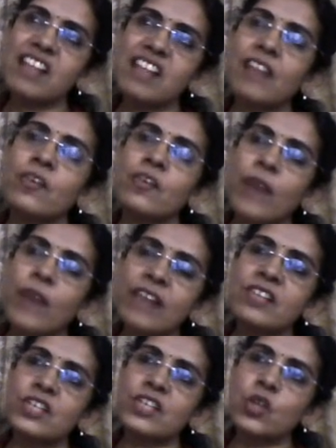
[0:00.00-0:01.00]
the rights
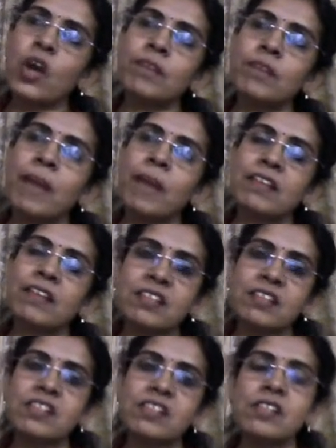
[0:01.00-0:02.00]
enjoyed by the
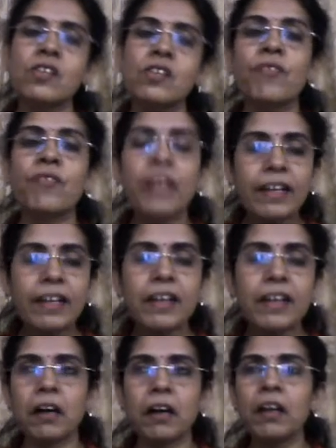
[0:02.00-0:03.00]
citizens of
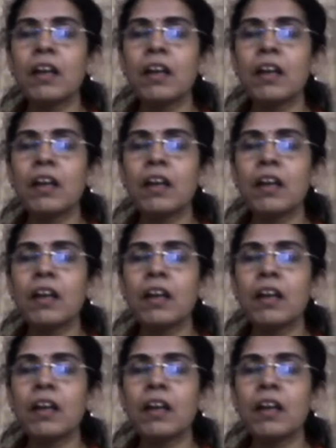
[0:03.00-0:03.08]
India